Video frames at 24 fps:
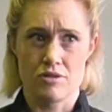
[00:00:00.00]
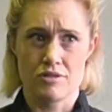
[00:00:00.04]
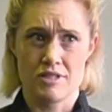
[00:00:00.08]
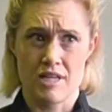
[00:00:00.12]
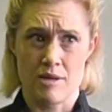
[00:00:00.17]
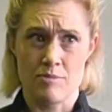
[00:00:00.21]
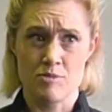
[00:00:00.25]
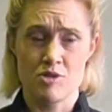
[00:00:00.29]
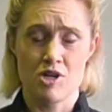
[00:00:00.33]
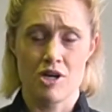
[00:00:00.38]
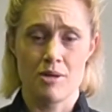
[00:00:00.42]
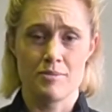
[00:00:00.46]

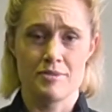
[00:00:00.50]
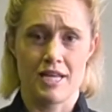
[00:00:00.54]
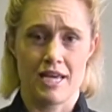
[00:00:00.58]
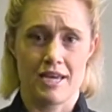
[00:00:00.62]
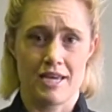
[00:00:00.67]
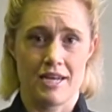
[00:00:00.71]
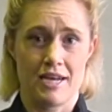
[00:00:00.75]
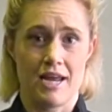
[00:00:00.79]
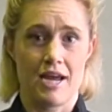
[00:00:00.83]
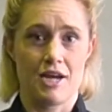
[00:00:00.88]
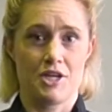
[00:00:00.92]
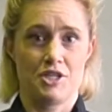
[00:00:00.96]
sometimes that
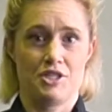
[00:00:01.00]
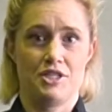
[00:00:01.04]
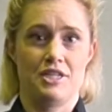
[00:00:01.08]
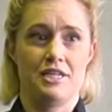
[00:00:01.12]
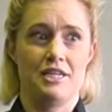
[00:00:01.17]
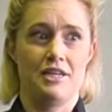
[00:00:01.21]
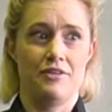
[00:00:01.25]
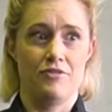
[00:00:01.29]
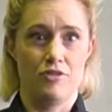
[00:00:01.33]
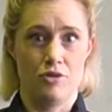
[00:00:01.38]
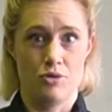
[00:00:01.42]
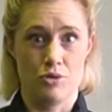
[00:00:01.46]
can actually
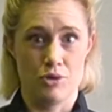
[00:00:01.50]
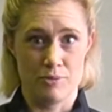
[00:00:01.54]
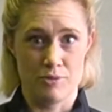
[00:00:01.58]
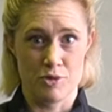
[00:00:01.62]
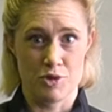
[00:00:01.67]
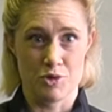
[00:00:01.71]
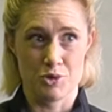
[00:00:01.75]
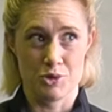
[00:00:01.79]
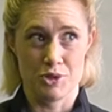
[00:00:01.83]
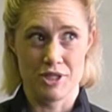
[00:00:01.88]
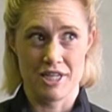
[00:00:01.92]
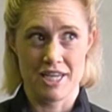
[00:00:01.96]
give you
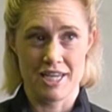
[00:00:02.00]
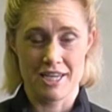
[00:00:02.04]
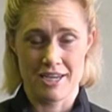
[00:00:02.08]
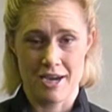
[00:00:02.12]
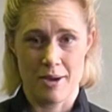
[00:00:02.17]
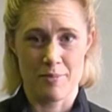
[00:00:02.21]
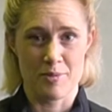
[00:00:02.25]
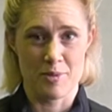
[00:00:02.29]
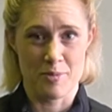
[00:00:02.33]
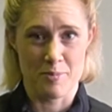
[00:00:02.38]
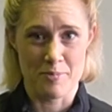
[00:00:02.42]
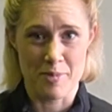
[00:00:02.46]
a good kick
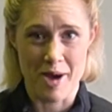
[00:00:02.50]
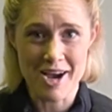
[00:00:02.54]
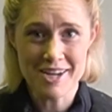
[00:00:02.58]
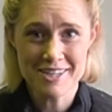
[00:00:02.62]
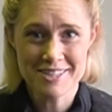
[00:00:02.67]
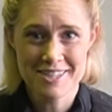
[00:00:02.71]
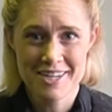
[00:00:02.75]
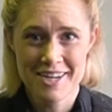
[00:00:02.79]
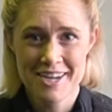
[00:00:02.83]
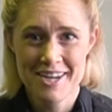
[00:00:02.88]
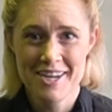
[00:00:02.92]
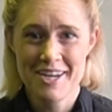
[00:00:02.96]
up the butt,